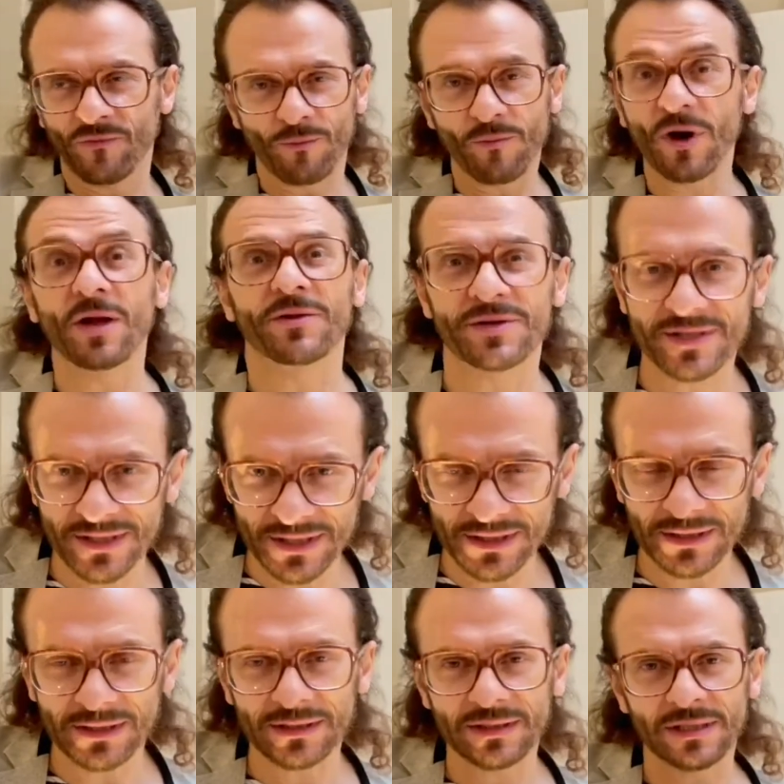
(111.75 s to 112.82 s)
brothers,
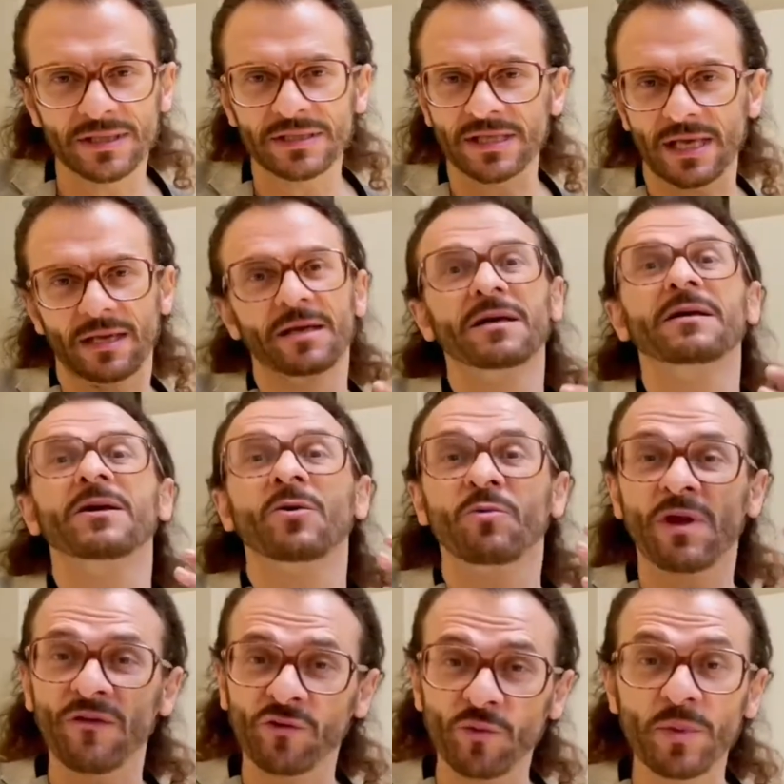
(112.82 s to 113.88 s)
say, we
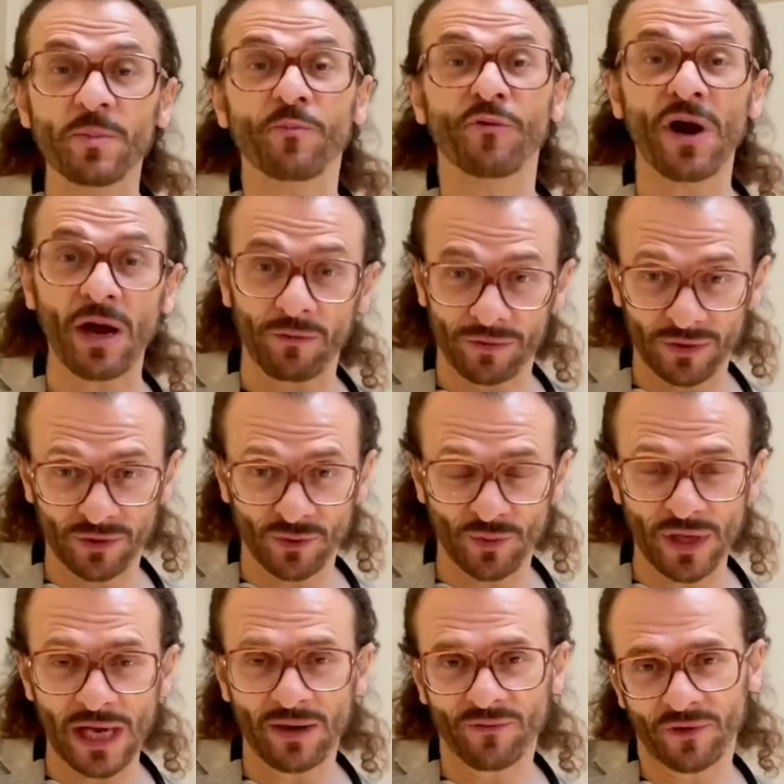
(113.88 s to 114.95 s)
have to be proud to
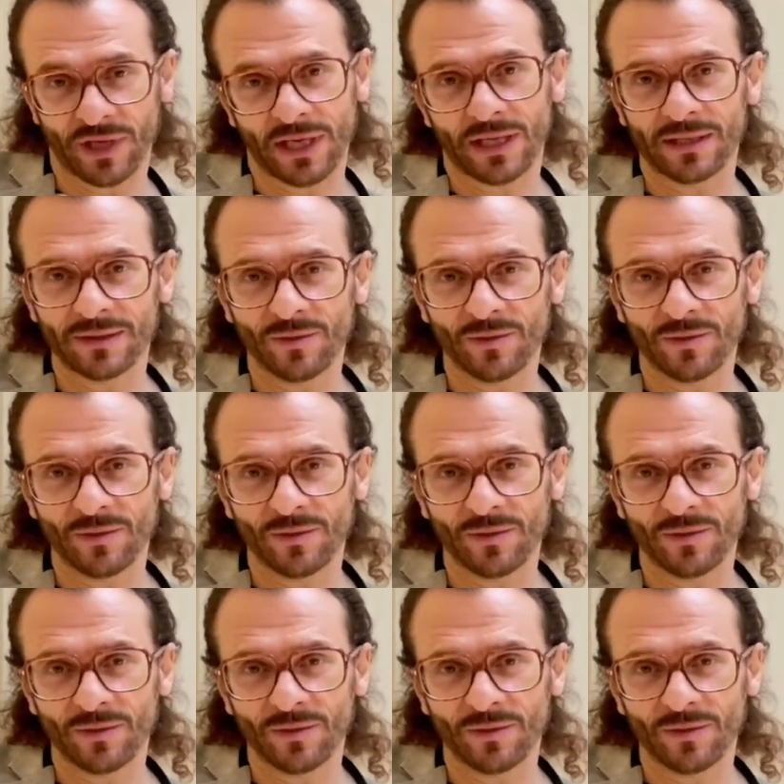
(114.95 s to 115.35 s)
be African.